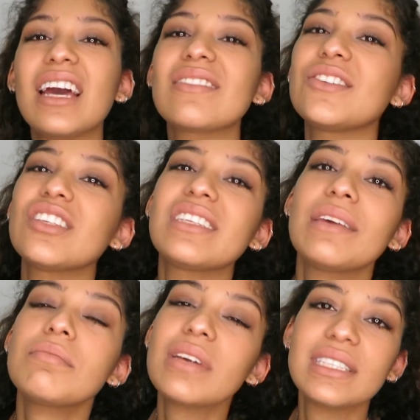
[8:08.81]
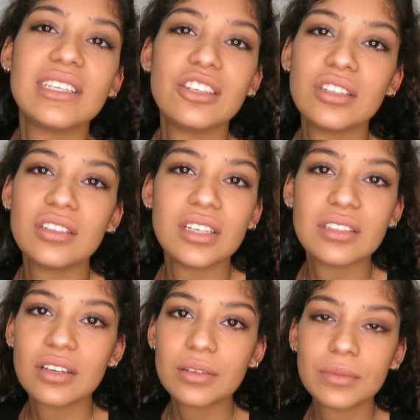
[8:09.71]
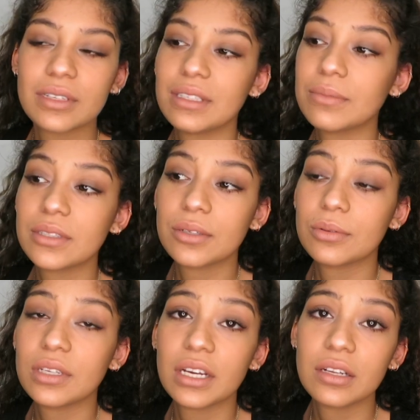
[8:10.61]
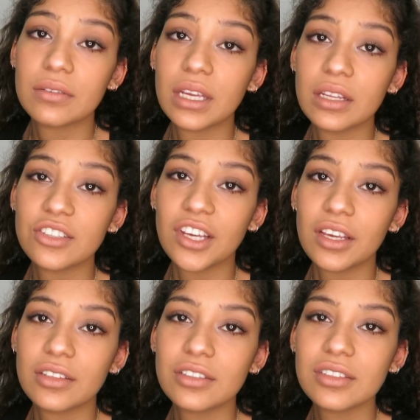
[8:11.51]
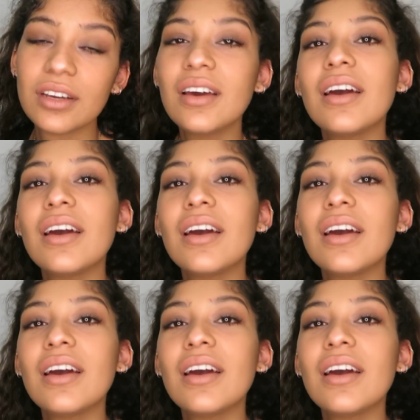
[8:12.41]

I've just kept my teacher dress on because I'm so tired of getting changed.